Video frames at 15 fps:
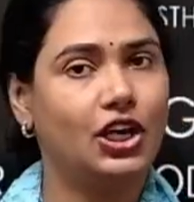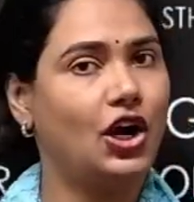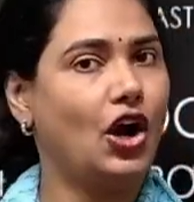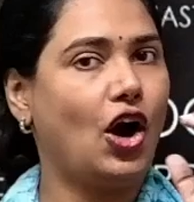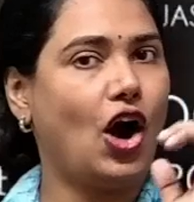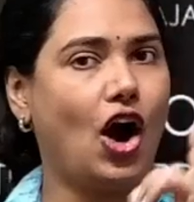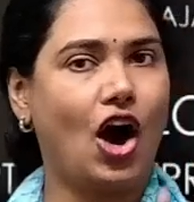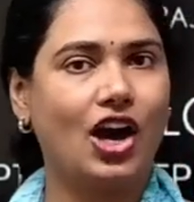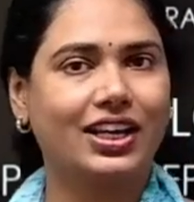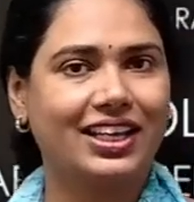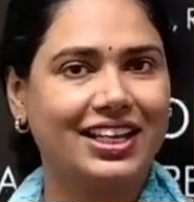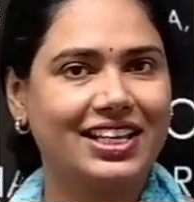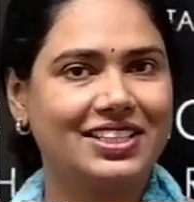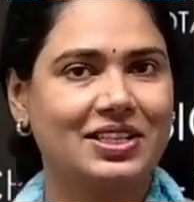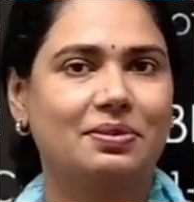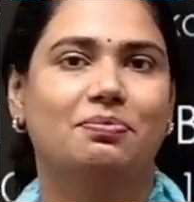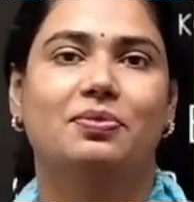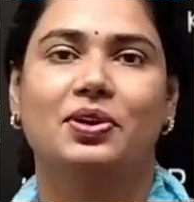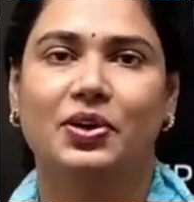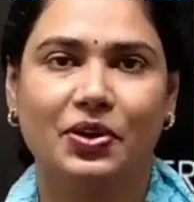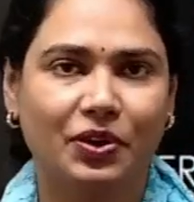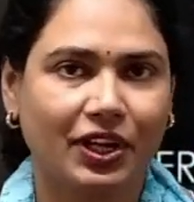organism.
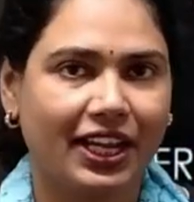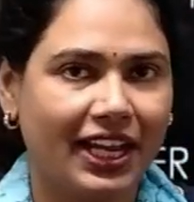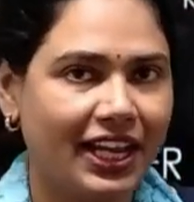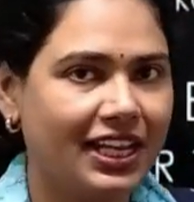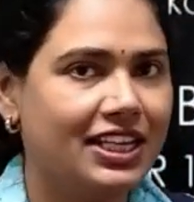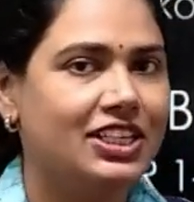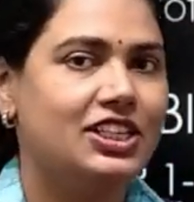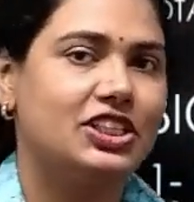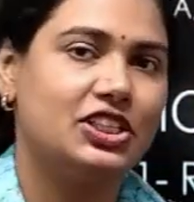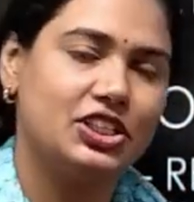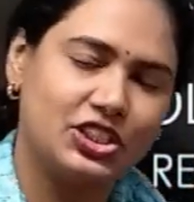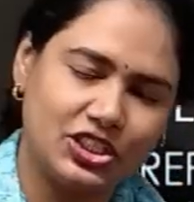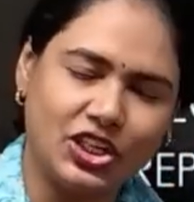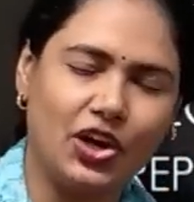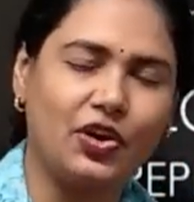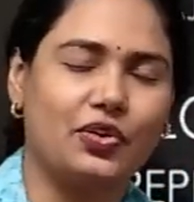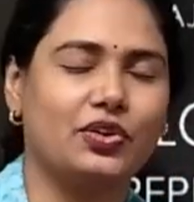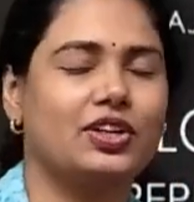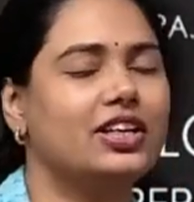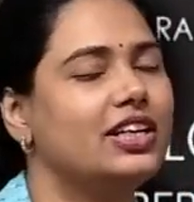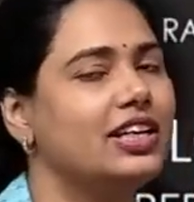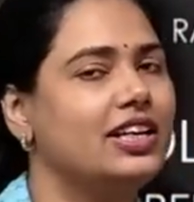Okay, so
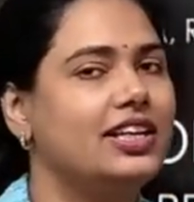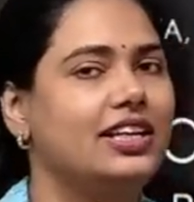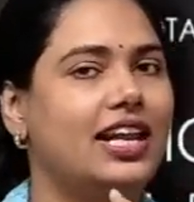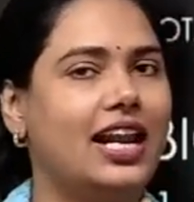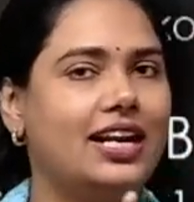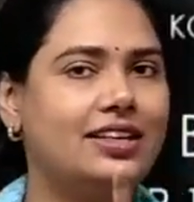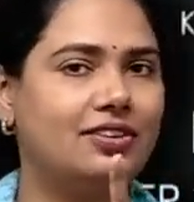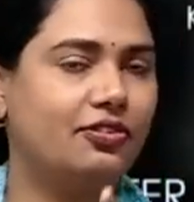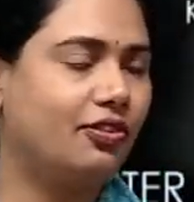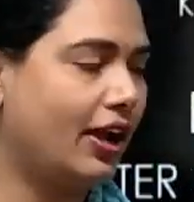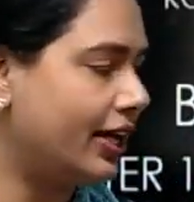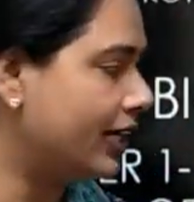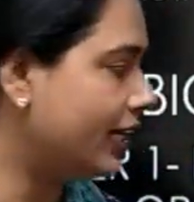let's find it